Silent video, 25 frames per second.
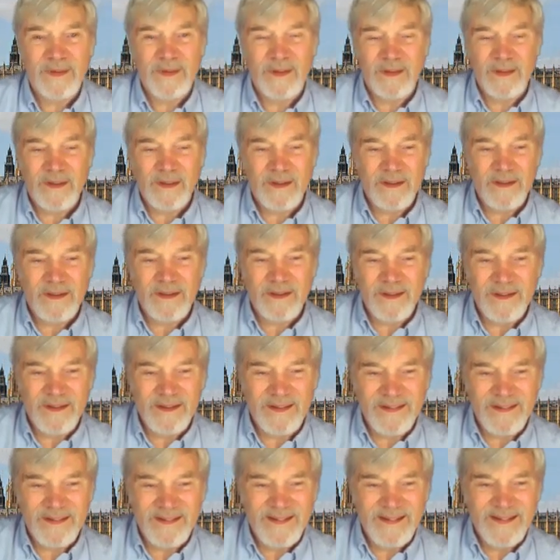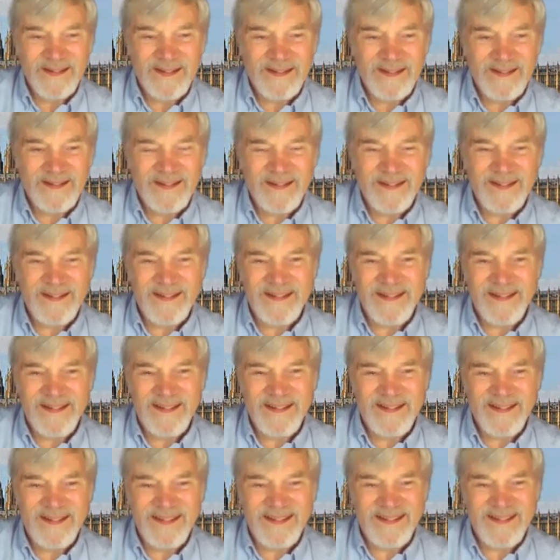
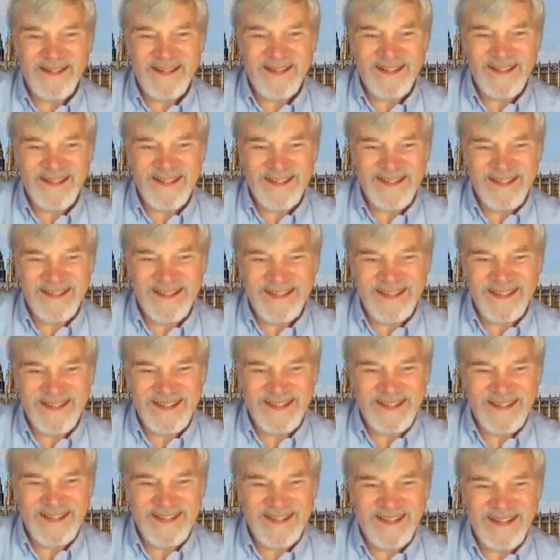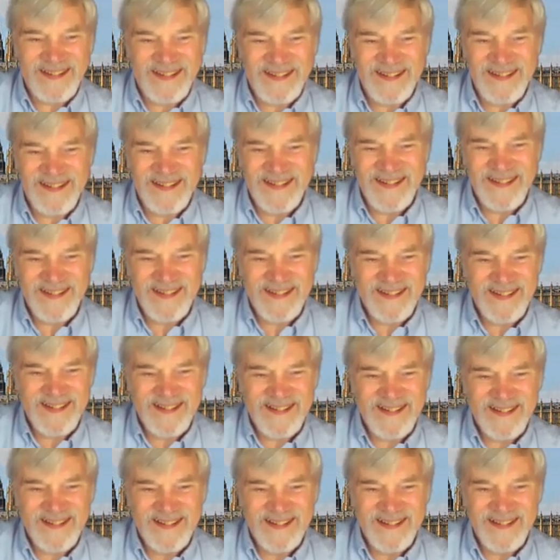
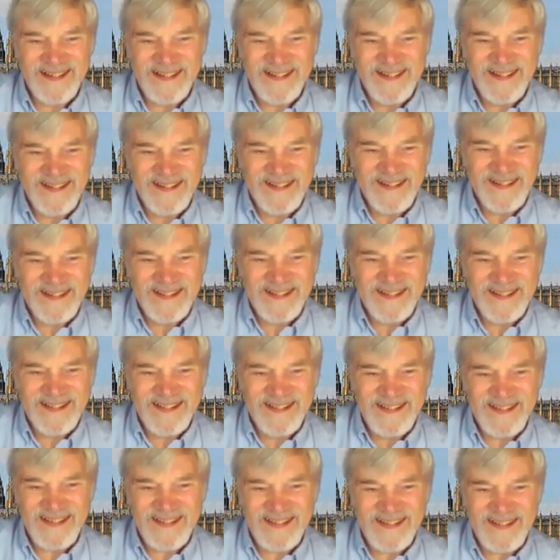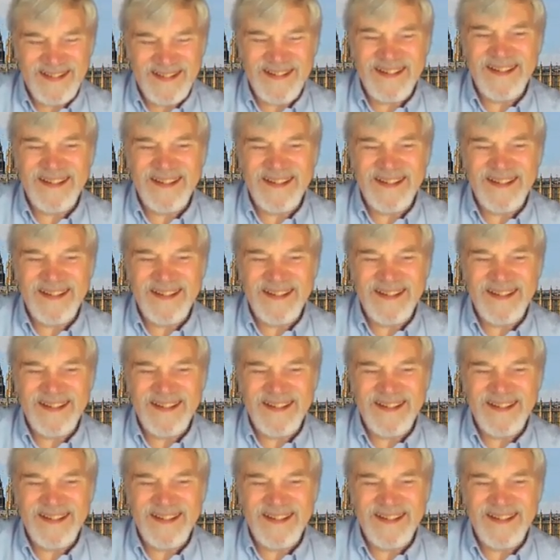[no speech]